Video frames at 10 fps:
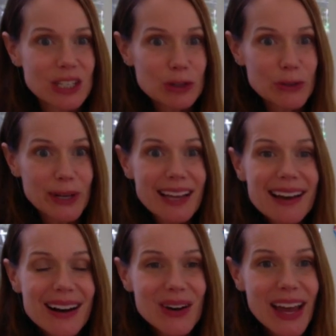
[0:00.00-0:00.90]
you.
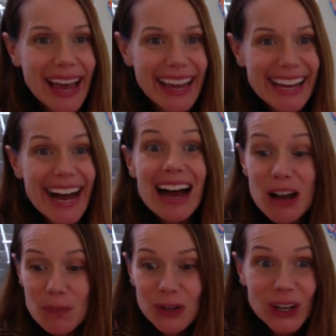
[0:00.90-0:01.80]
Okay, I
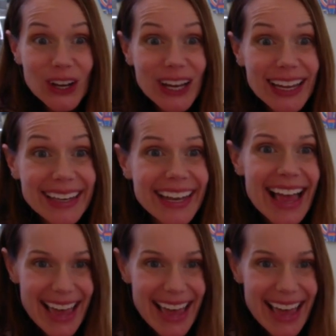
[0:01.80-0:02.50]
hope you're good.